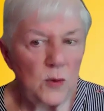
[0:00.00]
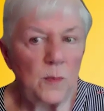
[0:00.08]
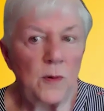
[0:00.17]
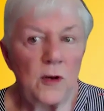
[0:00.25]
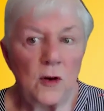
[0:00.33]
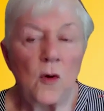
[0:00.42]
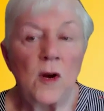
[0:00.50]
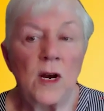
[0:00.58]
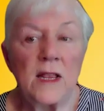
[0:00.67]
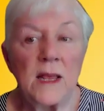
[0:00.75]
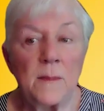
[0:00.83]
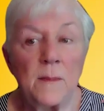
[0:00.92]
put on
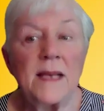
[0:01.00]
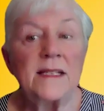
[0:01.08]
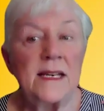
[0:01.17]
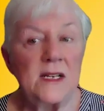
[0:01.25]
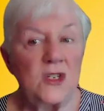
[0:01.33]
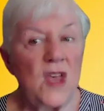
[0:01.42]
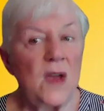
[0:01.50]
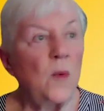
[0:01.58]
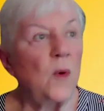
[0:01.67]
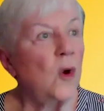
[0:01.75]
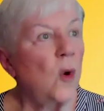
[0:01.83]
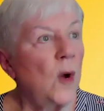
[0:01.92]
it the message they
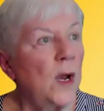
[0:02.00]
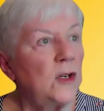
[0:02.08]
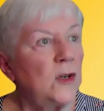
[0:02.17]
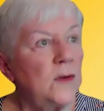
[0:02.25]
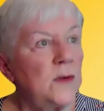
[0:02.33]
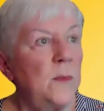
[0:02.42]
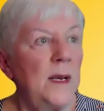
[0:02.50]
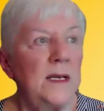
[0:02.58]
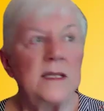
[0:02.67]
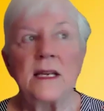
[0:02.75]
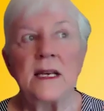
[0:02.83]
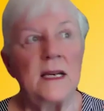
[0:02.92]
were going to be
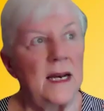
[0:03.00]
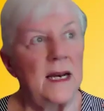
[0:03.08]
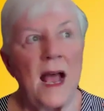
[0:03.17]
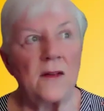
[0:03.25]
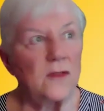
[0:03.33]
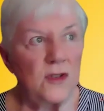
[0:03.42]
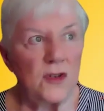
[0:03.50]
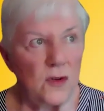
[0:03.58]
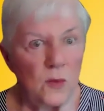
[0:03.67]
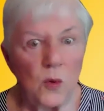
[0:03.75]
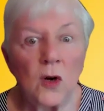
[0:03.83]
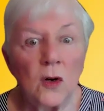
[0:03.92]
sending out into
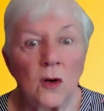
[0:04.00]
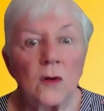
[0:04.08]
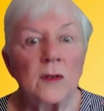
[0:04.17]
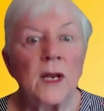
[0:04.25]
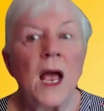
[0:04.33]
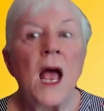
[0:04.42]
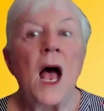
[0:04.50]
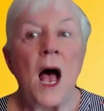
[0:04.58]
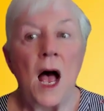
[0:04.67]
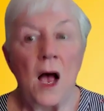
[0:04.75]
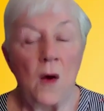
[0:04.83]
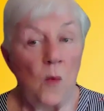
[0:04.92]
the world
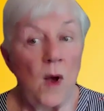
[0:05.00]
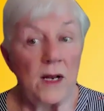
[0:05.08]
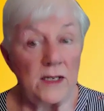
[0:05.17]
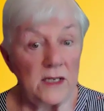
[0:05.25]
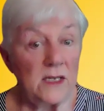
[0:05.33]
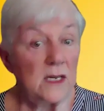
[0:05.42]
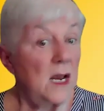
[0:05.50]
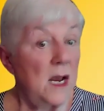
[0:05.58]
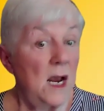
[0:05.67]
once